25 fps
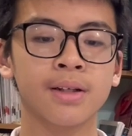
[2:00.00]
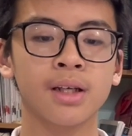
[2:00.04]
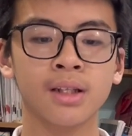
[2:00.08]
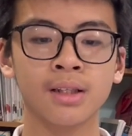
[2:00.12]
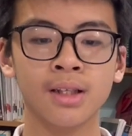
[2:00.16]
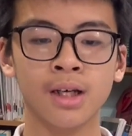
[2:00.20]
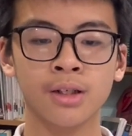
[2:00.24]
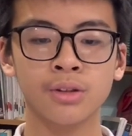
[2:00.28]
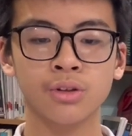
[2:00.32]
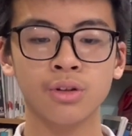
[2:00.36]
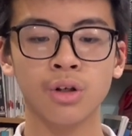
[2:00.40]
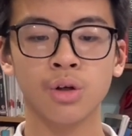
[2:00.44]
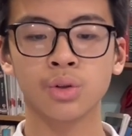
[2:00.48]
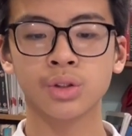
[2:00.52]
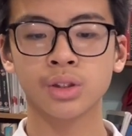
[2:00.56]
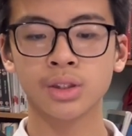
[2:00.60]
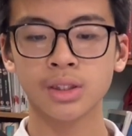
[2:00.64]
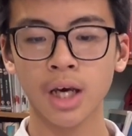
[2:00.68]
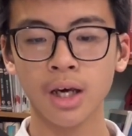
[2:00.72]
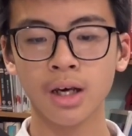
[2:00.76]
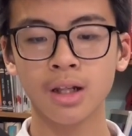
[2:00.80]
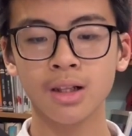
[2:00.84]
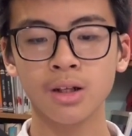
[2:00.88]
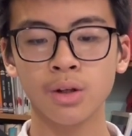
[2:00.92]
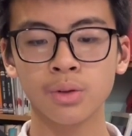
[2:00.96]
industrial
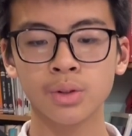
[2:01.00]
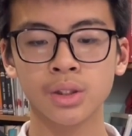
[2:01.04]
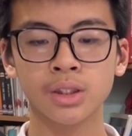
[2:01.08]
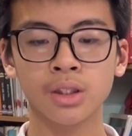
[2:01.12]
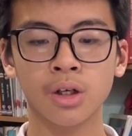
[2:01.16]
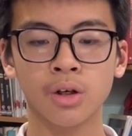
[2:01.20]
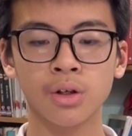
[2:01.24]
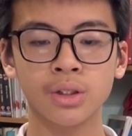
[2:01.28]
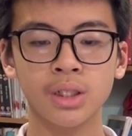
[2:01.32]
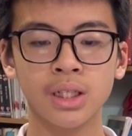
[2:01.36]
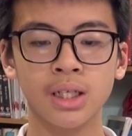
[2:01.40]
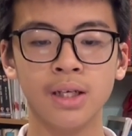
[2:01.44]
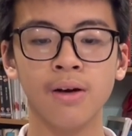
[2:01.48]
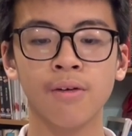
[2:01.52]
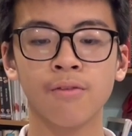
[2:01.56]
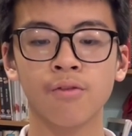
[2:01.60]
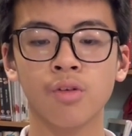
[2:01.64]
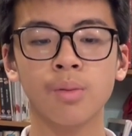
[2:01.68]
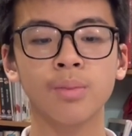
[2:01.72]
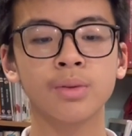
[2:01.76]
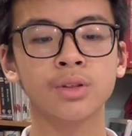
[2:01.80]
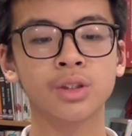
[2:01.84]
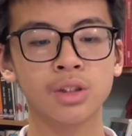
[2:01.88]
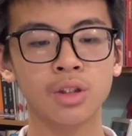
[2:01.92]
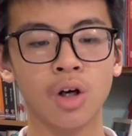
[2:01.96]
cyclone technology
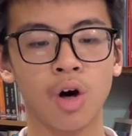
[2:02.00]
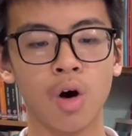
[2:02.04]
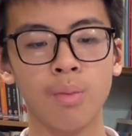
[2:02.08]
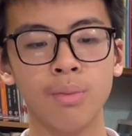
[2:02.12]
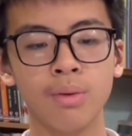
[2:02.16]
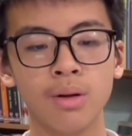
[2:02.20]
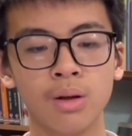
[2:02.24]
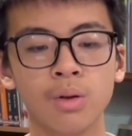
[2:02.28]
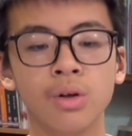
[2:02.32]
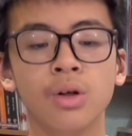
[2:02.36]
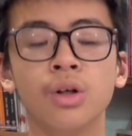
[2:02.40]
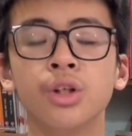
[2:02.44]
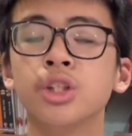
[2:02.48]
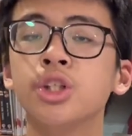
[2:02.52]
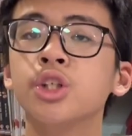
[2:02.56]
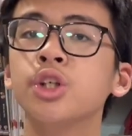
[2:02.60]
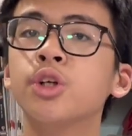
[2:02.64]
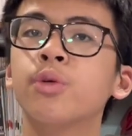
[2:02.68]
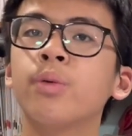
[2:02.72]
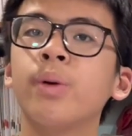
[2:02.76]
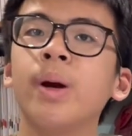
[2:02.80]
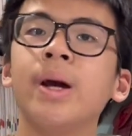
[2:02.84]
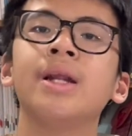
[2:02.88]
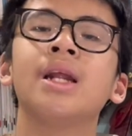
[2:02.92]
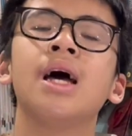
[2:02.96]
from a sawmill to
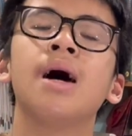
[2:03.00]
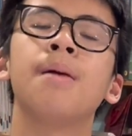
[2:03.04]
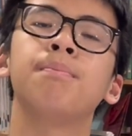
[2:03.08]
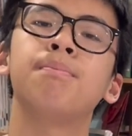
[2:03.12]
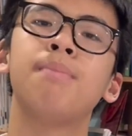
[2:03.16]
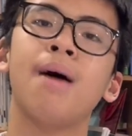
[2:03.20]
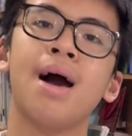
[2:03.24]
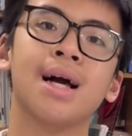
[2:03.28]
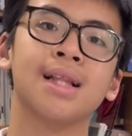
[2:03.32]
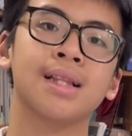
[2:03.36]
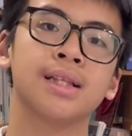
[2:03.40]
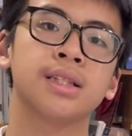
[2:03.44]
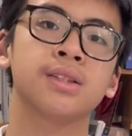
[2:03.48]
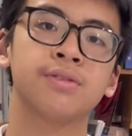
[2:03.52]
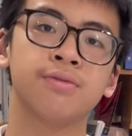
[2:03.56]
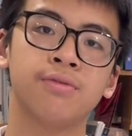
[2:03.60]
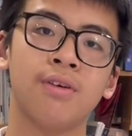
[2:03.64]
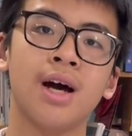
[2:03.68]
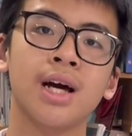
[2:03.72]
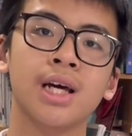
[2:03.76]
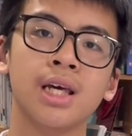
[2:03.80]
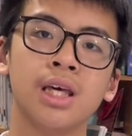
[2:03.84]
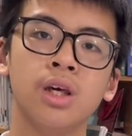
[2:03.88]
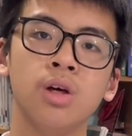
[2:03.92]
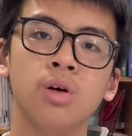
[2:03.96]
create a backless
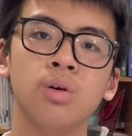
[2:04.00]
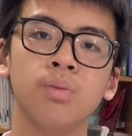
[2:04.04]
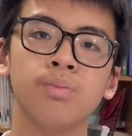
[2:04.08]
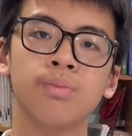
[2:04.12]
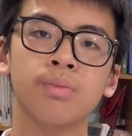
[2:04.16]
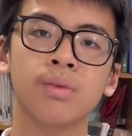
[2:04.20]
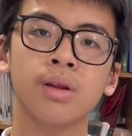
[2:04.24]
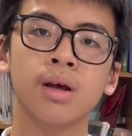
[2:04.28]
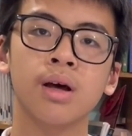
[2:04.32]
vacuum.